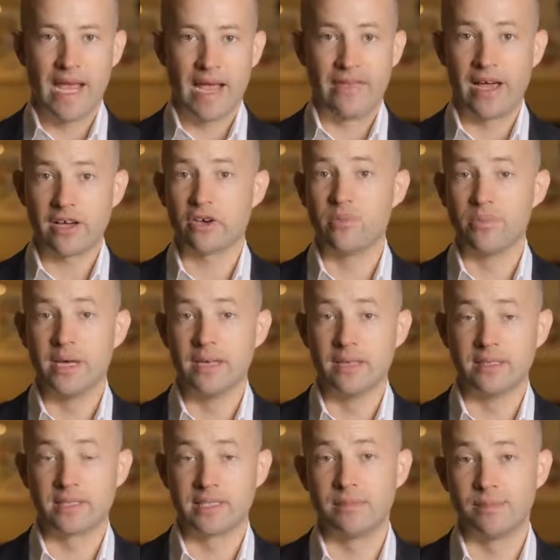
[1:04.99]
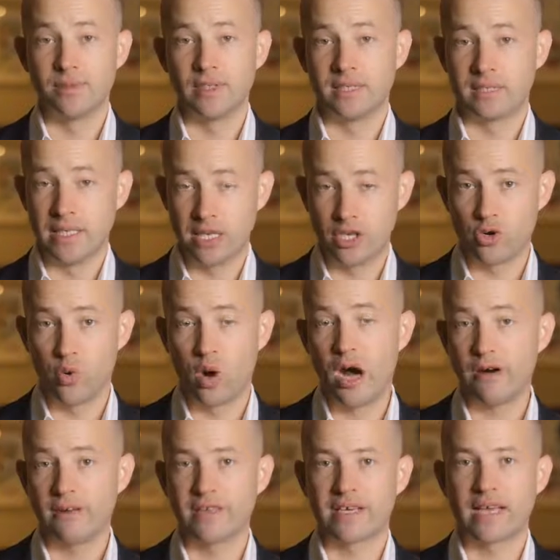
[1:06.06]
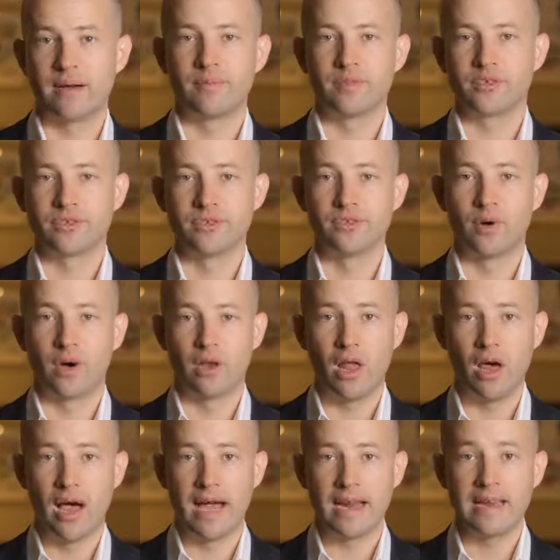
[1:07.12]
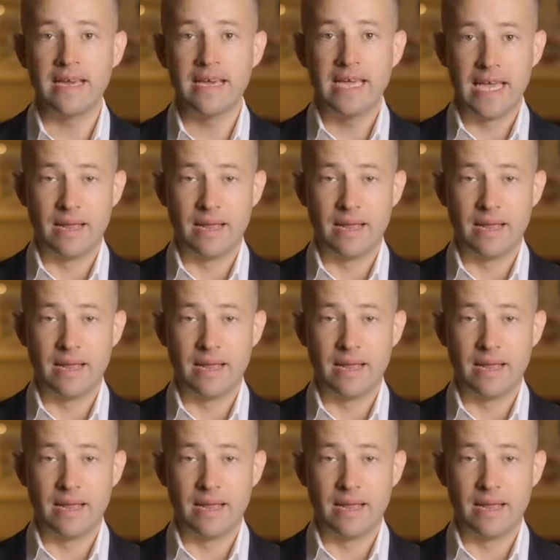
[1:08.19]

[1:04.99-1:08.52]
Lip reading: And that could be as simple as an inquiry that comes through online.